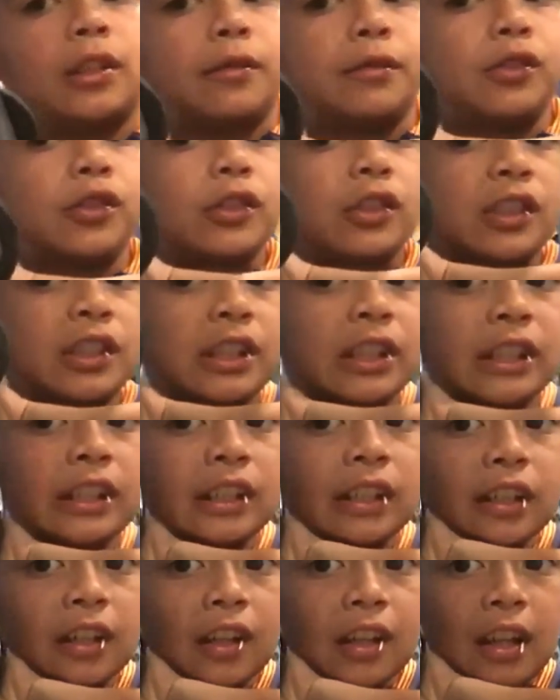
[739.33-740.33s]
if you
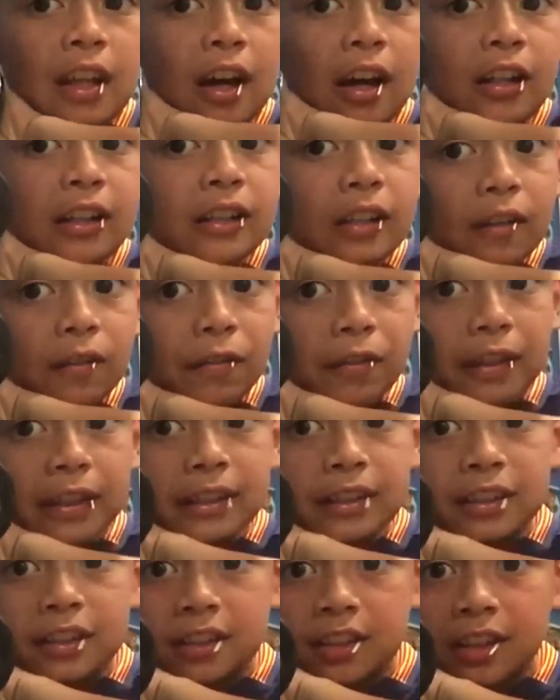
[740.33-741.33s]
see a
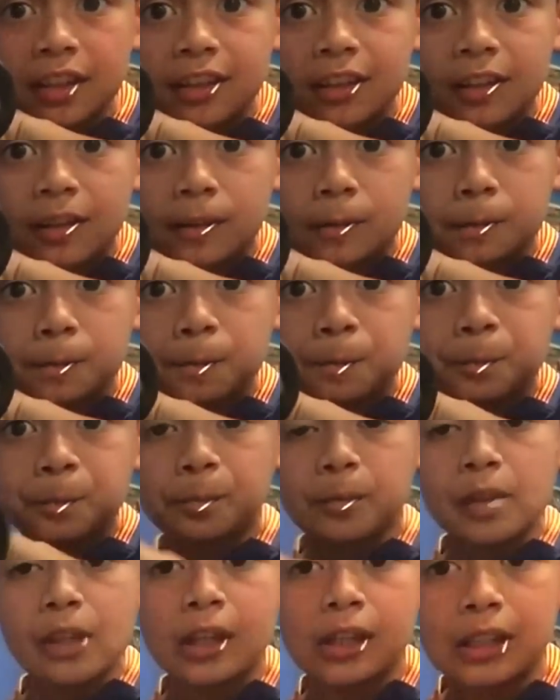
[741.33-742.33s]
difference,
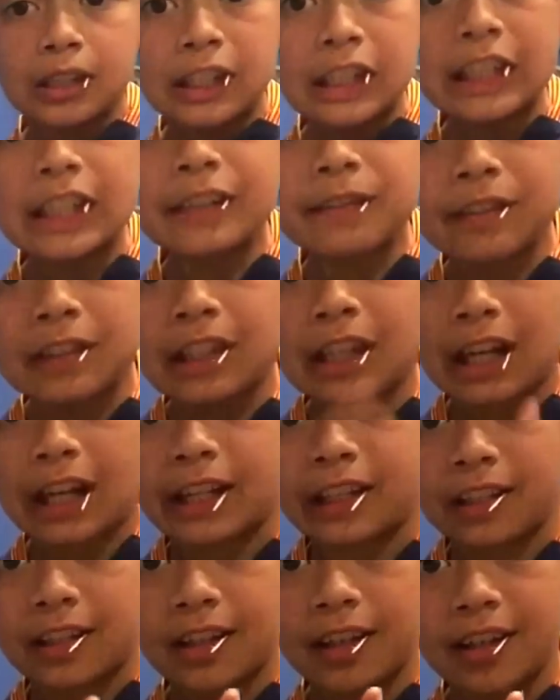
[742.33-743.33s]
leave a
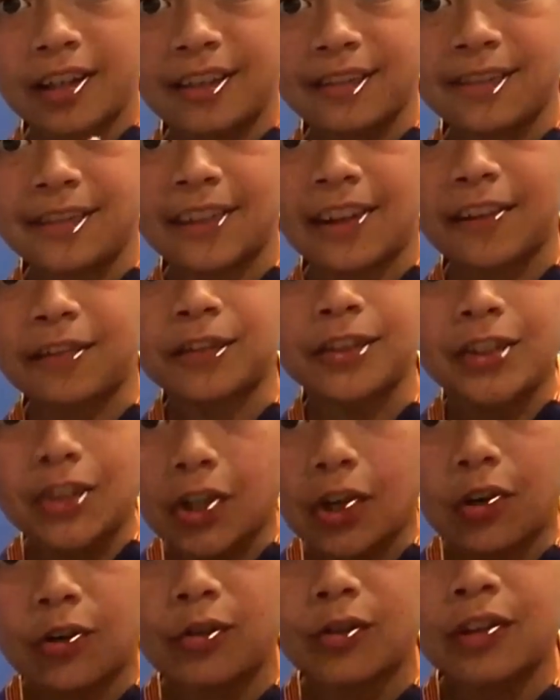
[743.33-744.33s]
like. If you
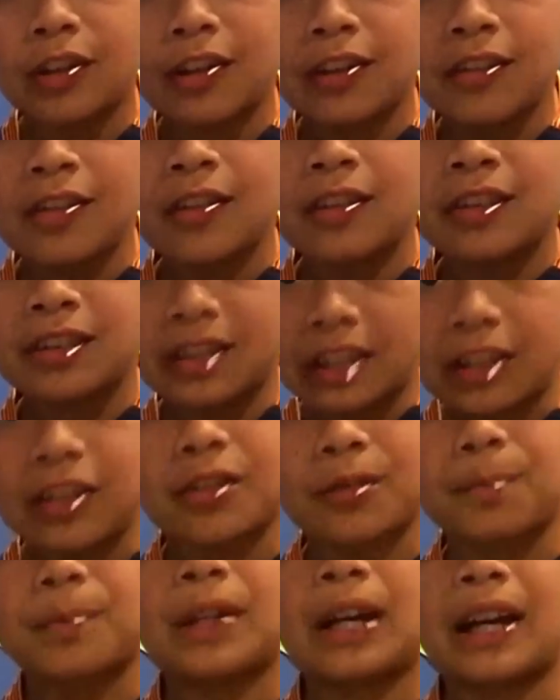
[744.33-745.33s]
don't, then
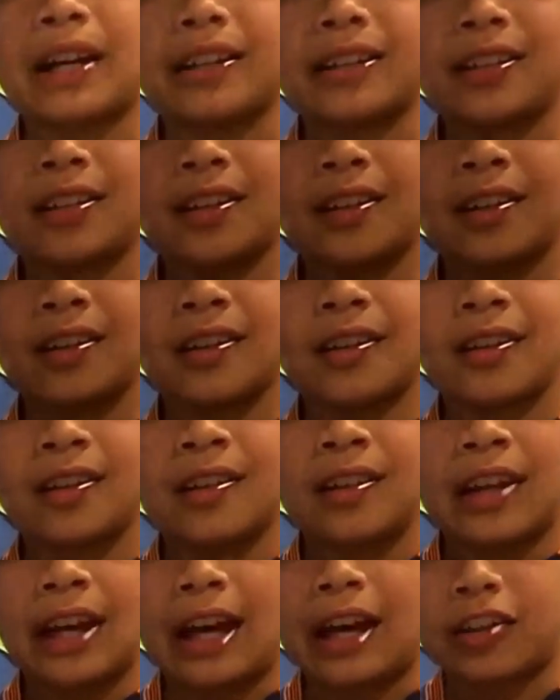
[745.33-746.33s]
you're blind.
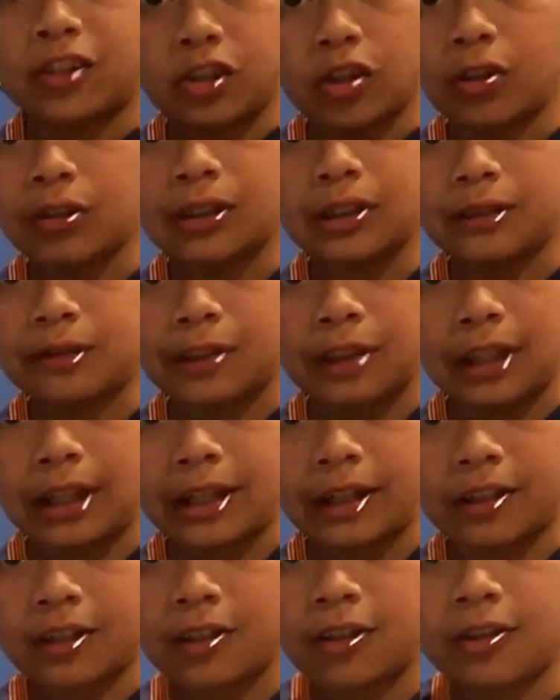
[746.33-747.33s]
And don't leave a
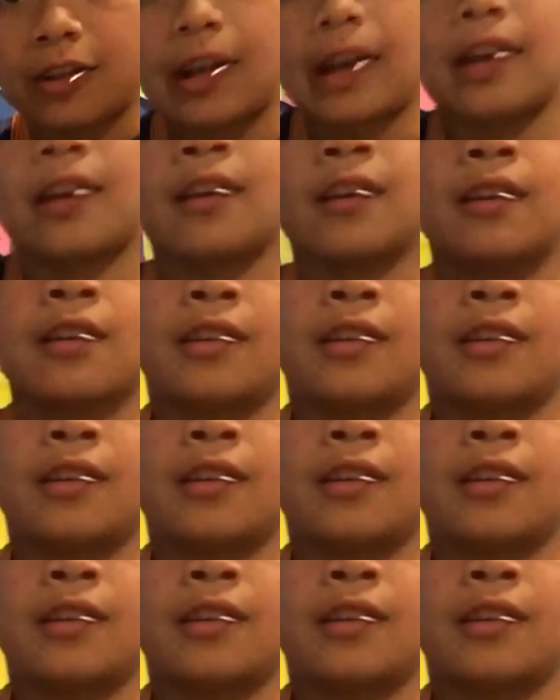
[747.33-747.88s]
like, okay?